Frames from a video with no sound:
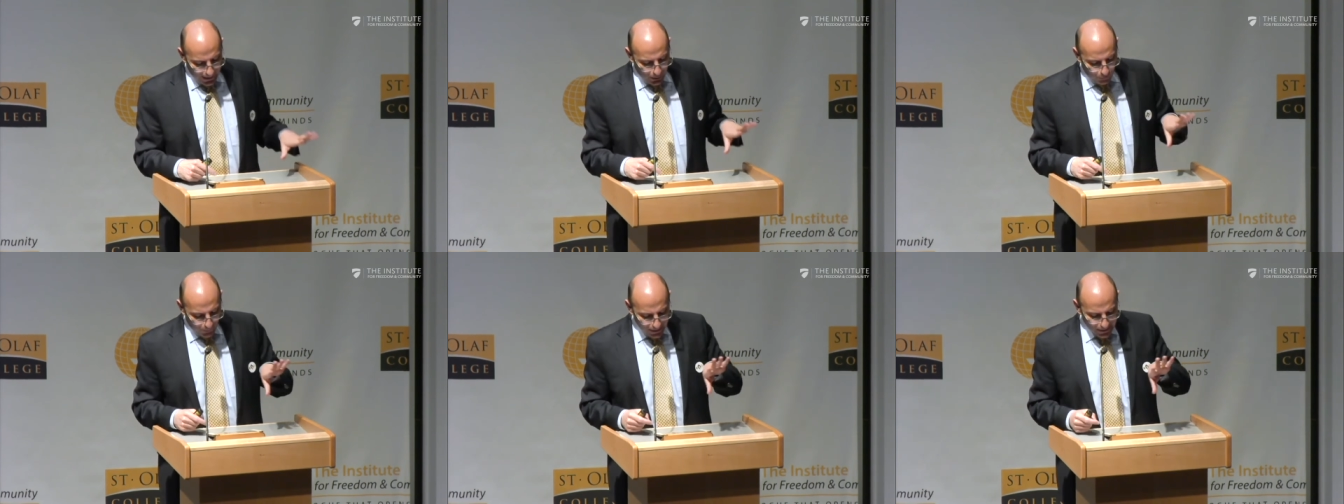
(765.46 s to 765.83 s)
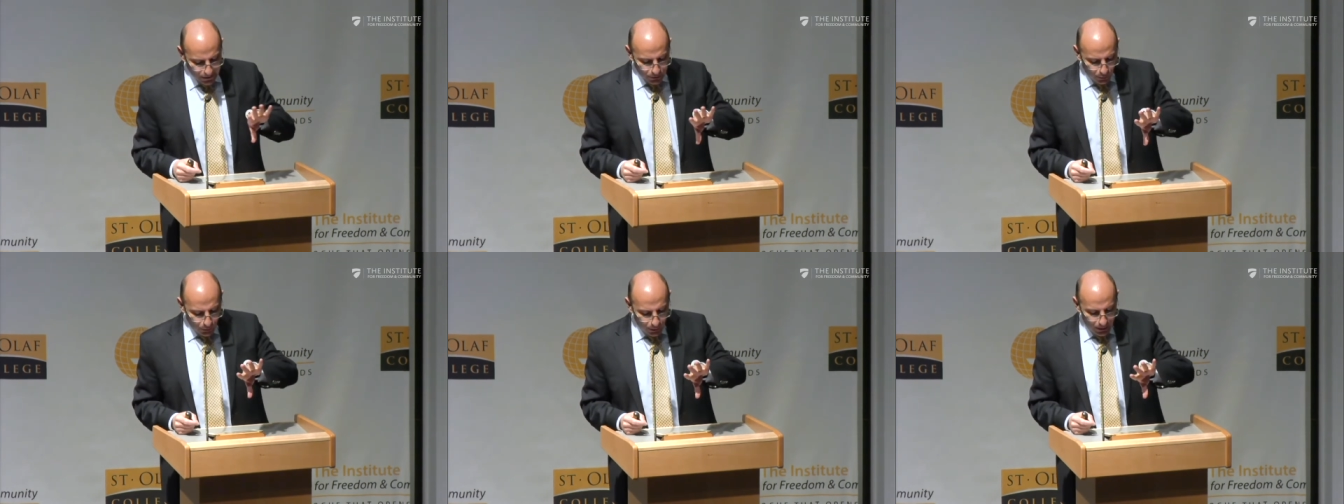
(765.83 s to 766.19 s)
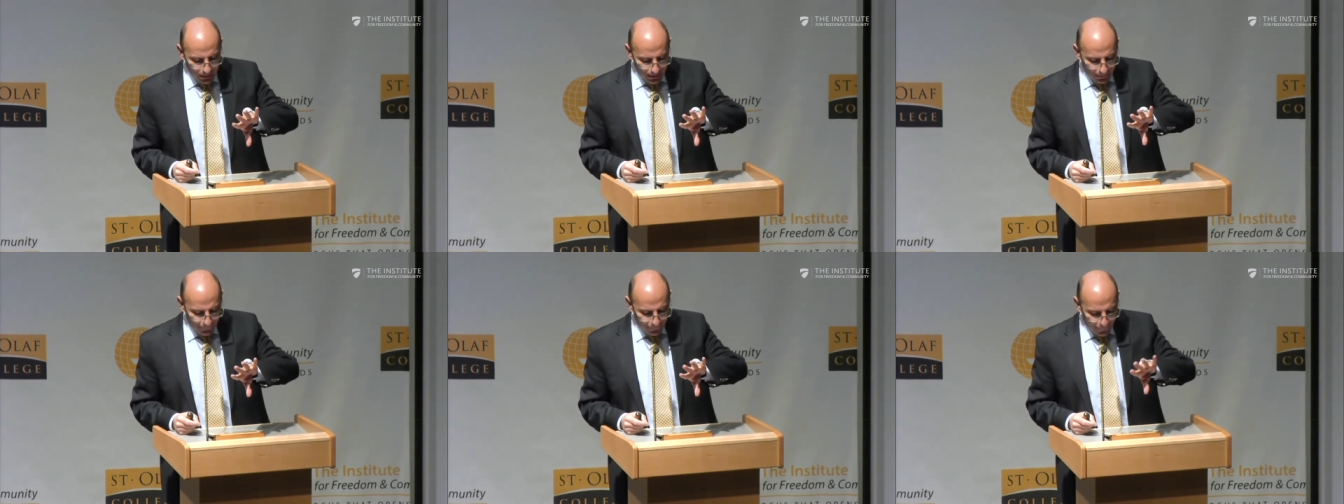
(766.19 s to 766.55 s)
Once all
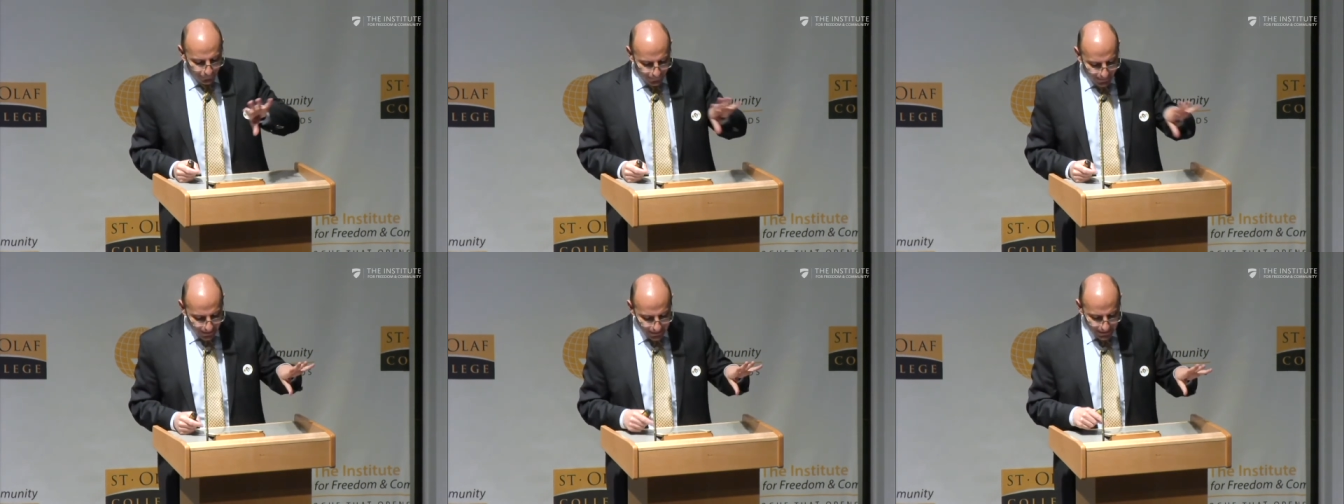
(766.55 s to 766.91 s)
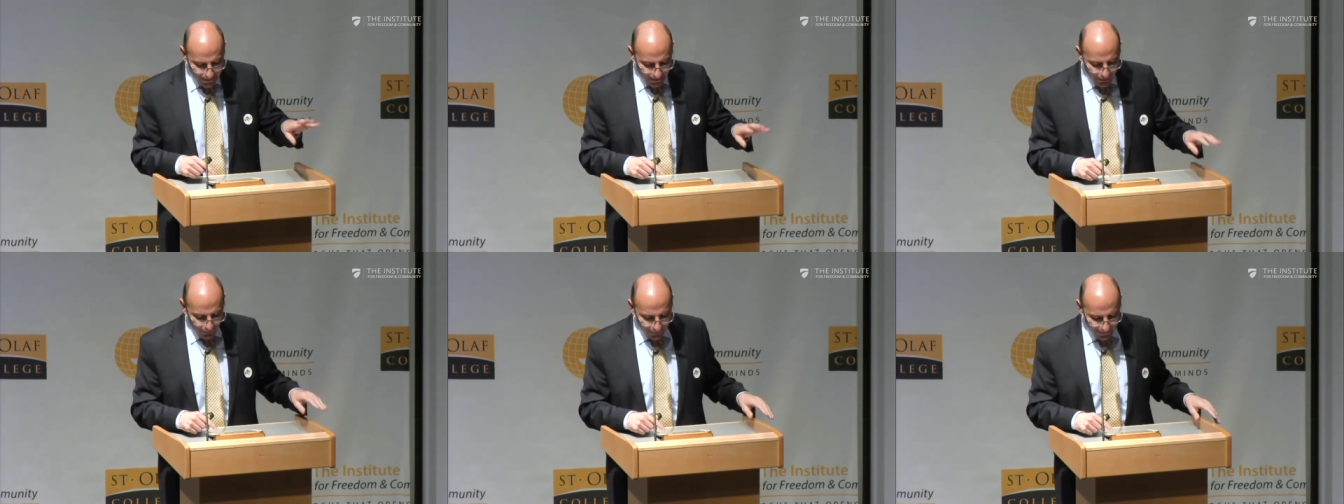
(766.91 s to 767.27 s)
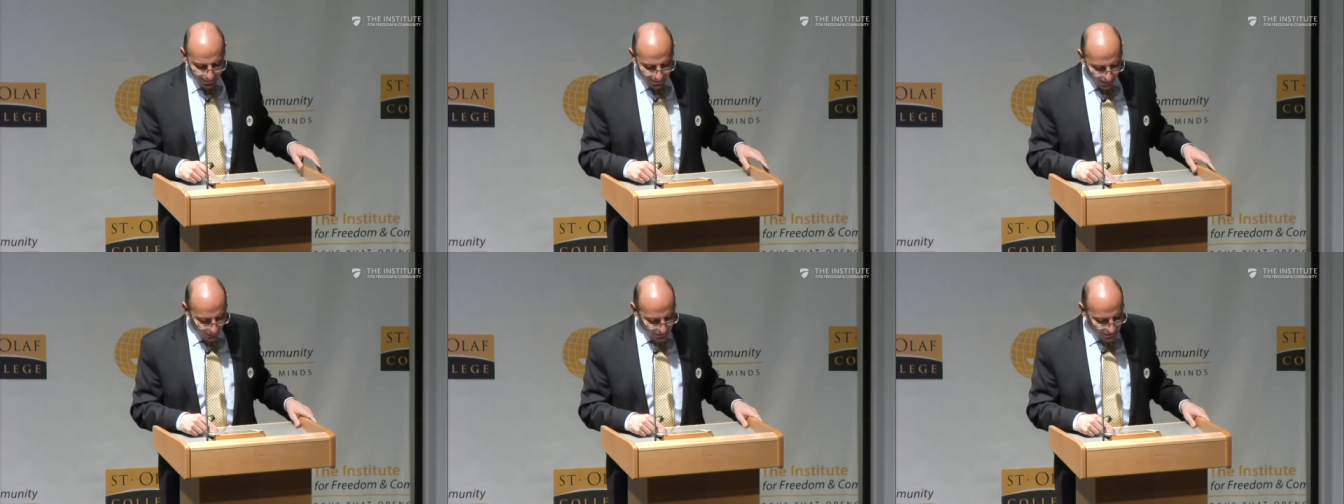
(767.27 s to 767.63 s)
15 Security
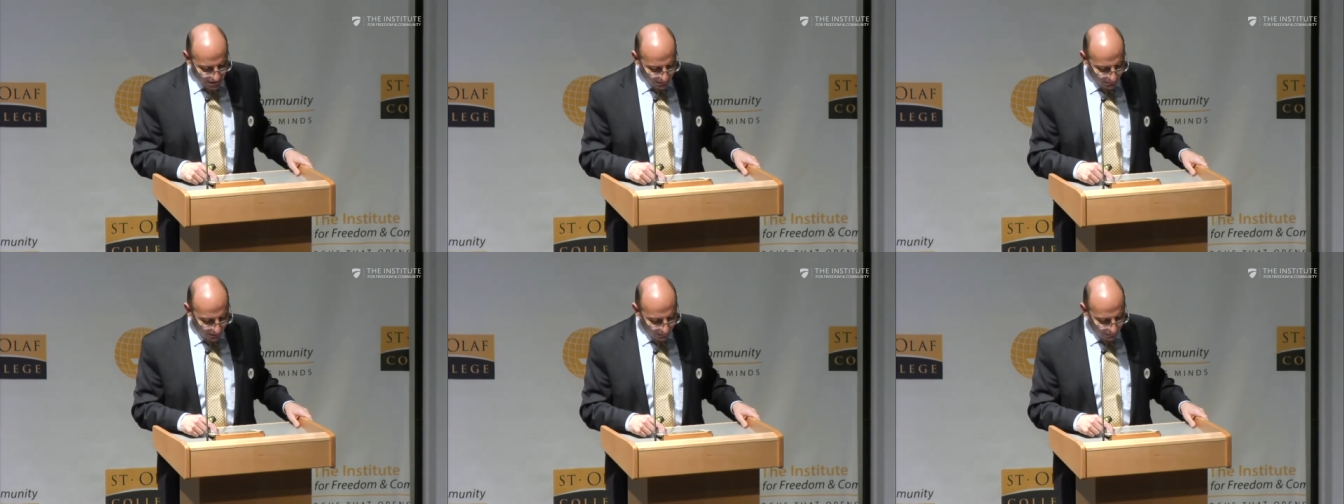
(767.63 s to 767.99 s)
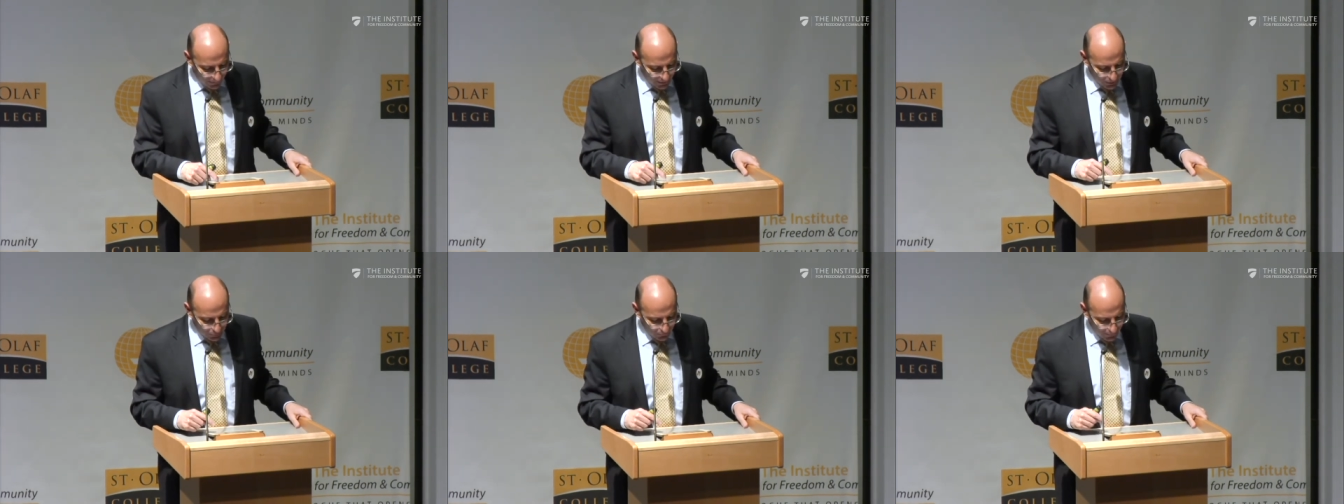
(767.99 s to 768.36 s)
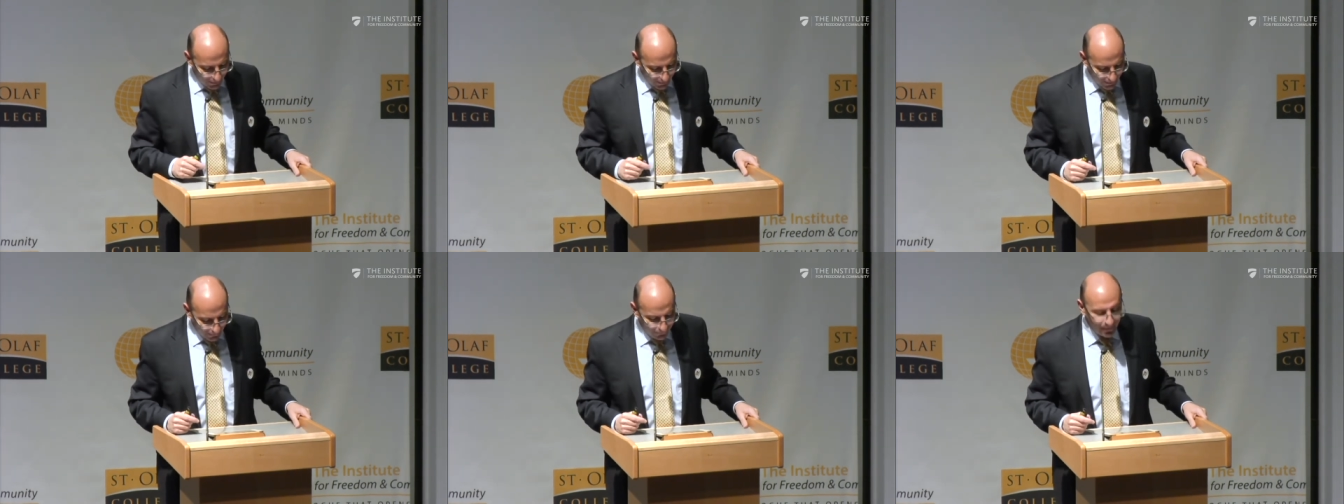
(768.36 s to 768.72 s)
Council members were
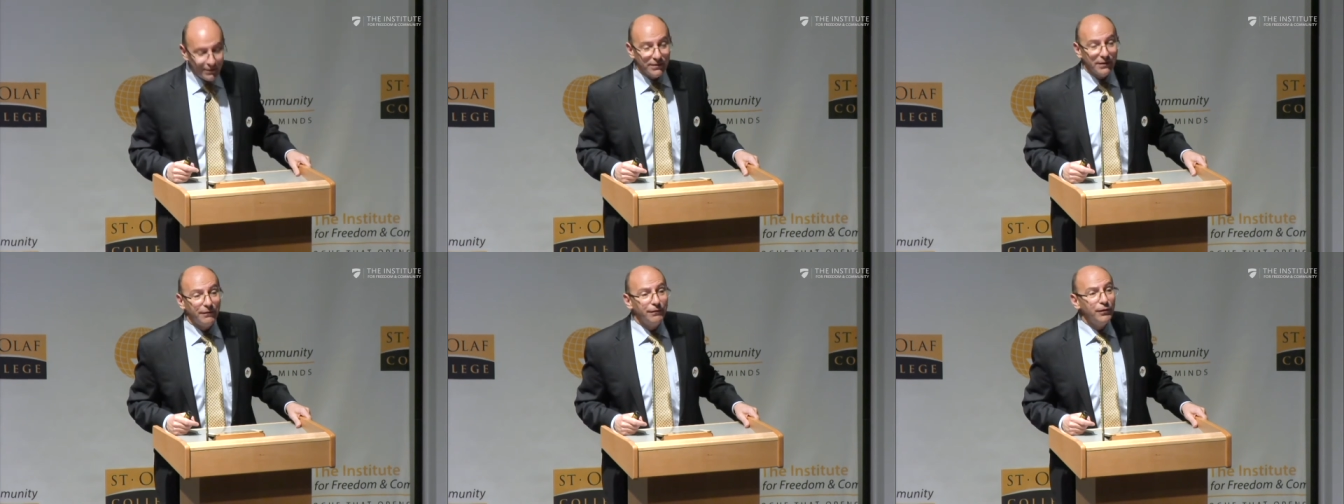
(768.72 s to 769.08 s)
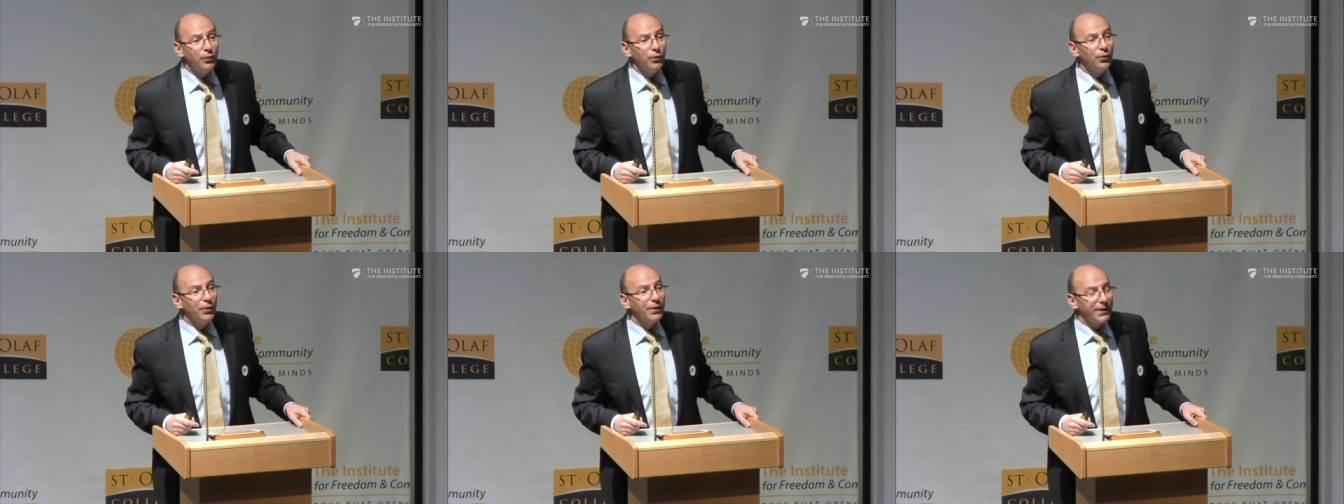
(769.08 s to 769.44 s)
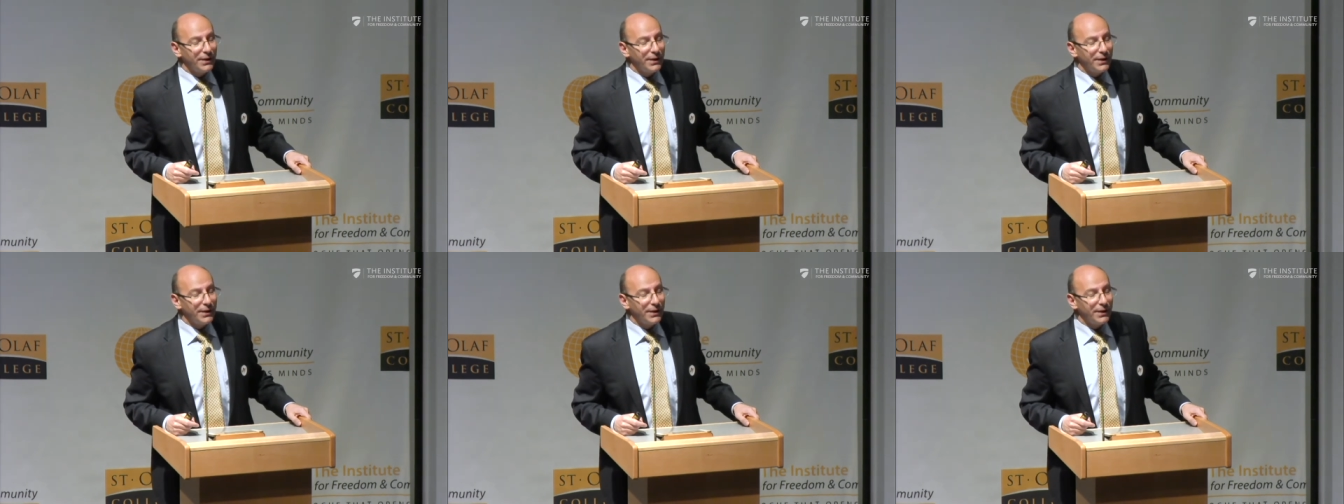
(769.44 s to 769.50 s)
given the floor,